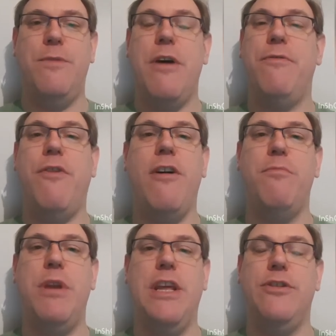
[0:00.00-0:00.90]
Now, in 5
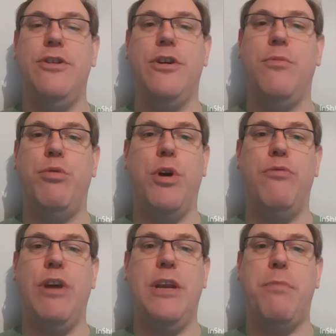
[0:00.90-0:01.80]
minutes, you could probably
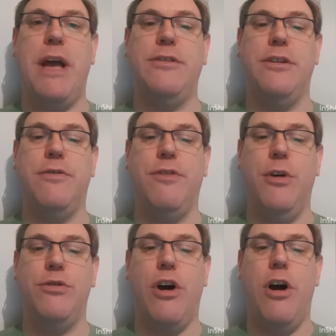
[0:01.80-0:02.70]
read a passage a
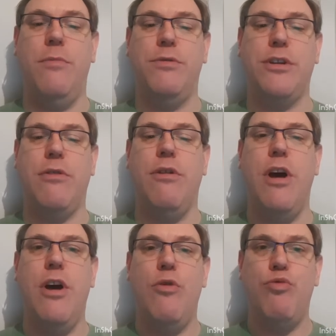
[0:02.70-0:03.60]
few times, so
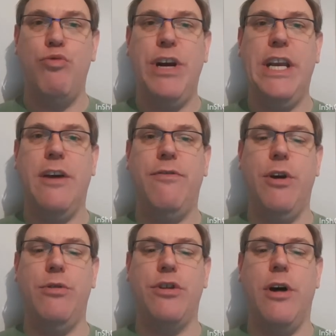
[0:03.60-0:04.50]
read it a
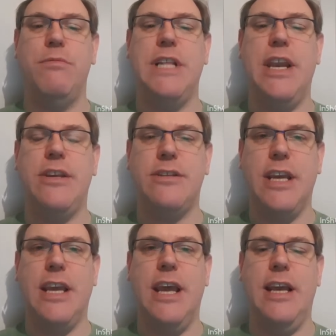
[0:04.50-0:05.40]
few times, let it
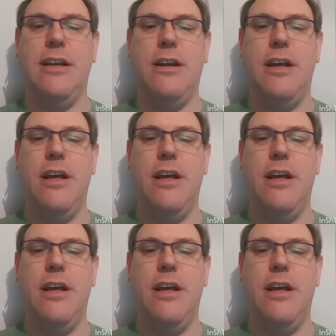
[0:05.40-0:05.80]
sink in.